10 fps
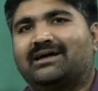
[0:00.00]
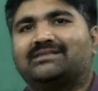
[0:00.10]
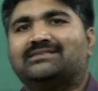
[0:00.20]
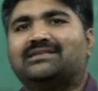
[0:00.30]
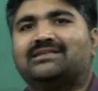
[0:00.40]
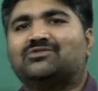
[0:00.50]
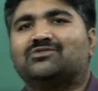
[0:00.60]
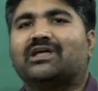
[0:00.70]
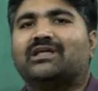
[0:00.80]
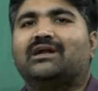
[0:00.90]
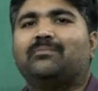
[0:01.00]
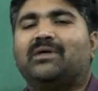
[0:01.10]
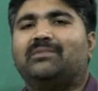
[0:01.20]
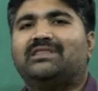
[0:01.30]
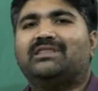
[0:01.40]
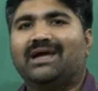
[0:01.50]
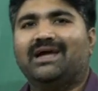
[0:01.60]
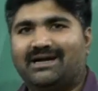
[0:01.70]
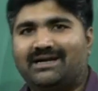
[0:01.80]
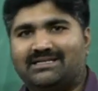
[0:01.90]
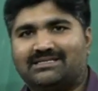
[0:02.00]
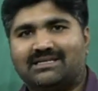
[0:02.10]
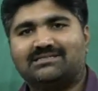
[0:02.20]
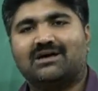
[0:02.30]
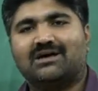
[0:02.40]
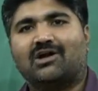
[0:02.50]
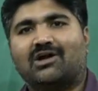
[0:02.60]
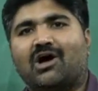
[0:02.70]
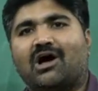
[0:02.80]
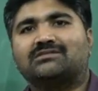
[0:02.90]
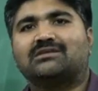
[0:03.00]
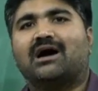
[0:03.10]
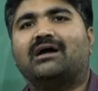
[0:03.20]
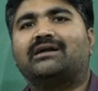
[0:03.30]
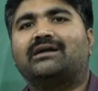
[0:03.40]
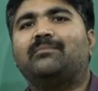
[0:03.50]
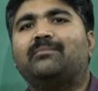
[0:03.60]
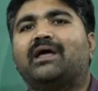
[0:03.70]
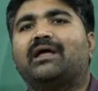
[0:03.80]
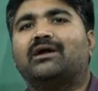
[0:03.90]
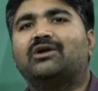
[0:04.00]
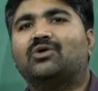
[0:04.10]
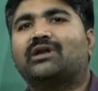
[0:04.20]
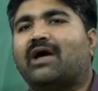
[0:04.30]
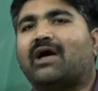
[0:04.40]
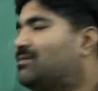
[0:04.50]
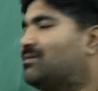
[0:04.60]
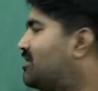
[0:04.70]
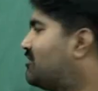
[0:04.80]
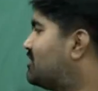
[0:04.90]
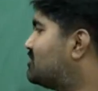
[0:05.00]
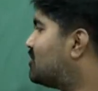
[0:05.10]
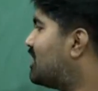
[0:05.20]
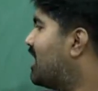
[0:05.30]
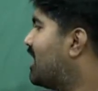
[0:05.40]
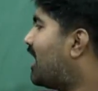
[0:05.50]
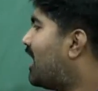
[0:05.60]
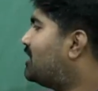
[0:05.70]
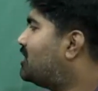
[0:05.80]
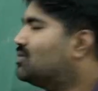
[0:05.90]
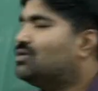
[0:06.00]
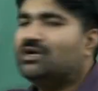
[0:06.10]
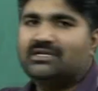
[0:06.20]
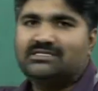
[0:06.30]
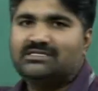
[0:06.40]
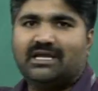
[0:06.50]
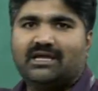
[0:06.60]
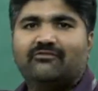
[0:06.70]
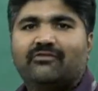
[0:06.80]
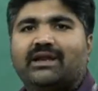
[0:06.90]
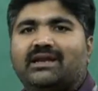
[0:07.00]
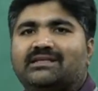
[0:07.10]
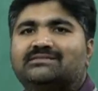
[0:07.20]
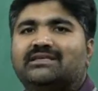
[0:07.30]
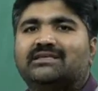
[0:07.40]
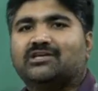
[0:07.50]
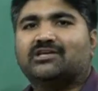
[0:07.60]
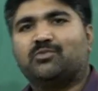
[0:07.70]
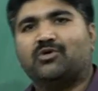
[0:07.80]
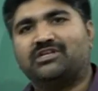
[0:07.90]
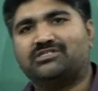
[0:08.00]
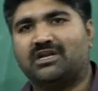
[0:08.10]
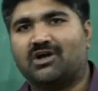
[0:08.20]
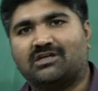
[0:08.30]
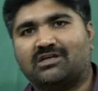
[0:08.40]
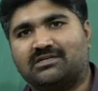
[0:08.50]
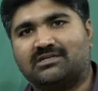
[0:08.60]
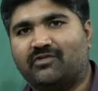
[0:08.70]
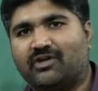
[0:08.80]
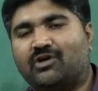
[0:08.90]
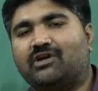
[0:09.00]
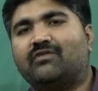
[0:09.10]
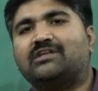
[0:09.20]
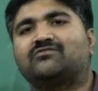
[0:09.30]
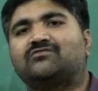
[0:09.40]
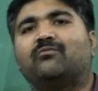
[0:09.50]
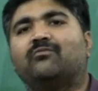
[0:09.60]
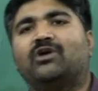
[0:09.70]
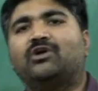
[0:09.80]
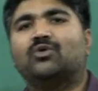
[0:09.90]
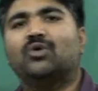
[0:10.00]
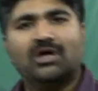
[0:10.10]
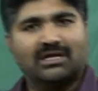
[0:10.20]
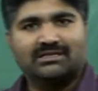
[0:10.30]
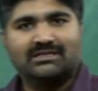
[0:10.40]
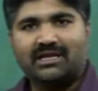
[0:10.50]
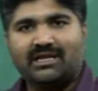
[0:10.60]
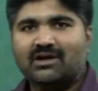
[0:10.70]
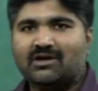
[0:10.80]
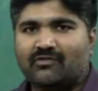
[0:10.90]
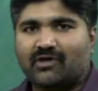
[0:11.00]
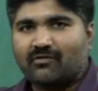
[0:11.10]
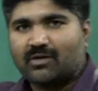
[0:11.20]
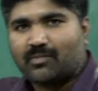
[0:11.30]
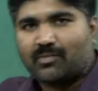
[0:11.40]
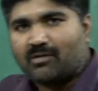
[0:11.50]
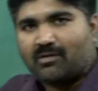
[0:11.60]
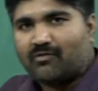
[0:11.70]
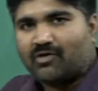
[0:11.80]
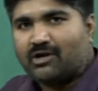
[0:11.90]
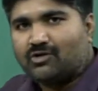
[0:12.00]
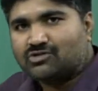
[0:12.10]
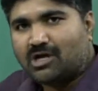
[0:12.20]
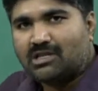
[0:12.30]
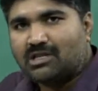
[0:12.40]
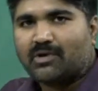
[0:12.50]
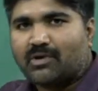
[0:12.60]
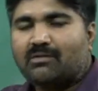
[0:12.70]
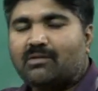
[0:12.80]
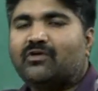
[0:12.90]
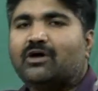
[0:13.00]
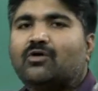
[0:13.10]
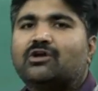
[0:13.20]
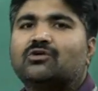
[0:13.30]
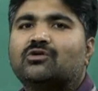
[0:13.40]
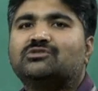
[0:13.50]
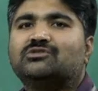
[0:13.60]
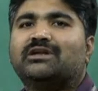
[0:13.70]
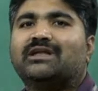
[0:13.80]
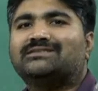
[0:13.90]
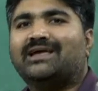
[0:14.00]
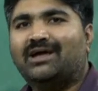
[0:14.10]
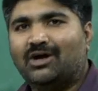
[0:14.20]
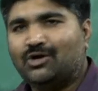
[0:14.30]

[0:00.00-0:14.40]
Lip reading: resistance. Okay, that may be the distance or cost or time taken to travel between zone I to j, where n is the exponential constant. We know it varies from 1 to 3 for our problem. Okay, to solve the problem we are going to assume it as a